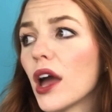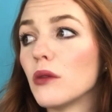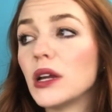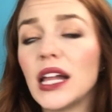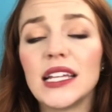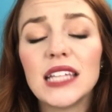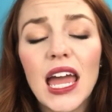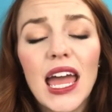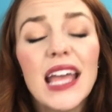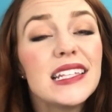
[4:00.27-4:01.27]
I realized
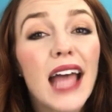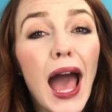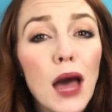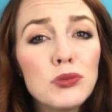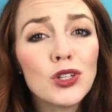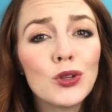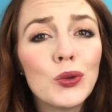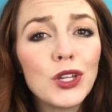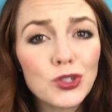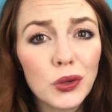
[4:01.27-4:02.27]
it's
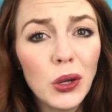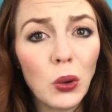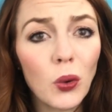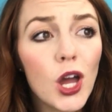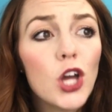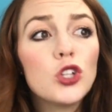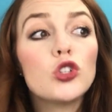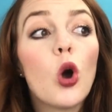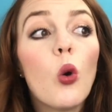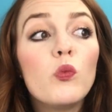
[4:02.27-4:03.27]
absolutely true.
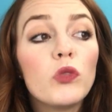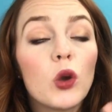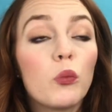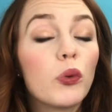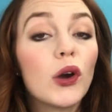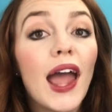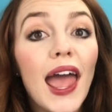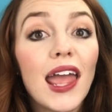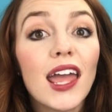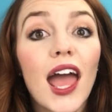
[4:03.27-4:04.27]
So
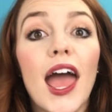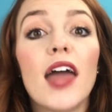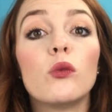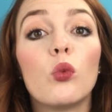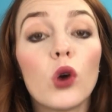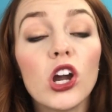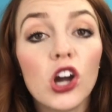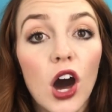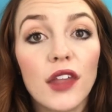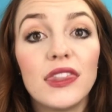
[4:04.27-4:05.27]
pray and
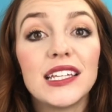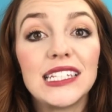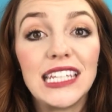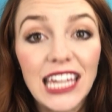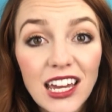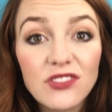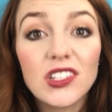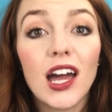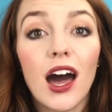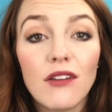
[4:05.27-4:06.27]
work on this
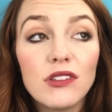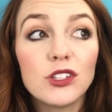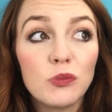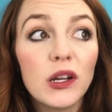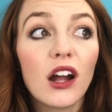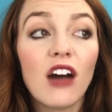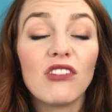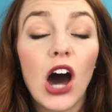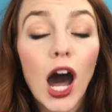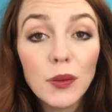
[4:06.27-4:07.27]
gift of the Spirit
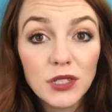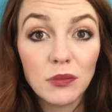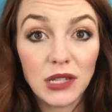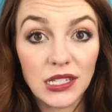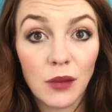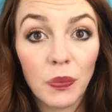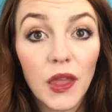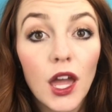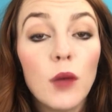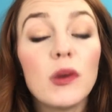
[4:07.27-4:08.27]
of optimism,
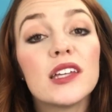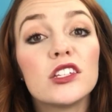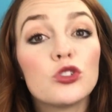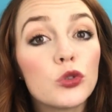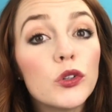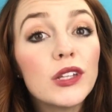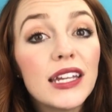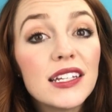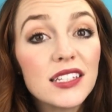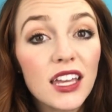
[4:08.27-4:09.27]
because it
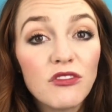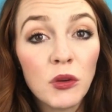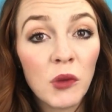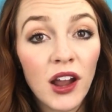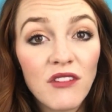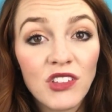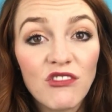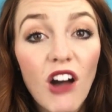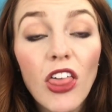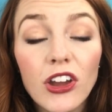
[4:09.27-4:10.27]
truly is a gift from our Heavenly
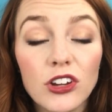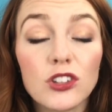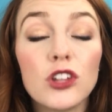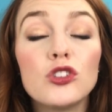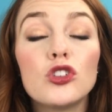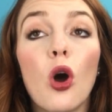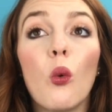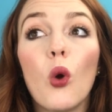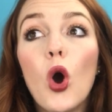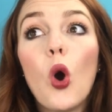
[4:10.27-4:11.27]
Father. And
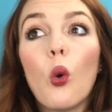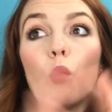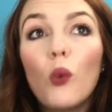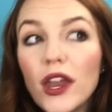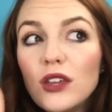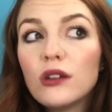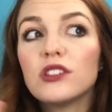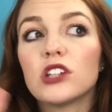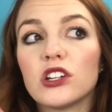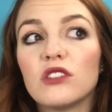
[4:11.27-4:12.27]
so when you
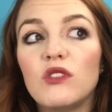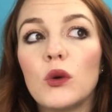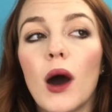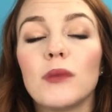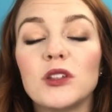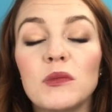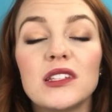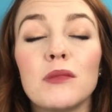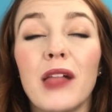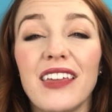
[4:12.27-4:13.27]
can start to view
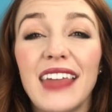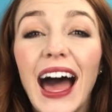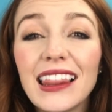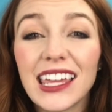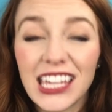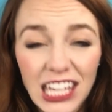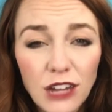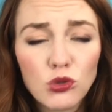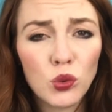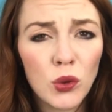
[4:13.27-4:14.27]
optimism like that, like a
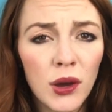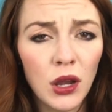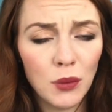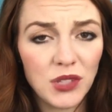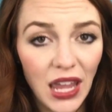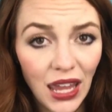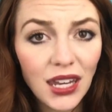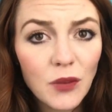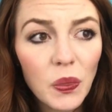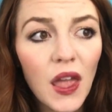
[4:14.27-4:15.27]
gift we want to obtain,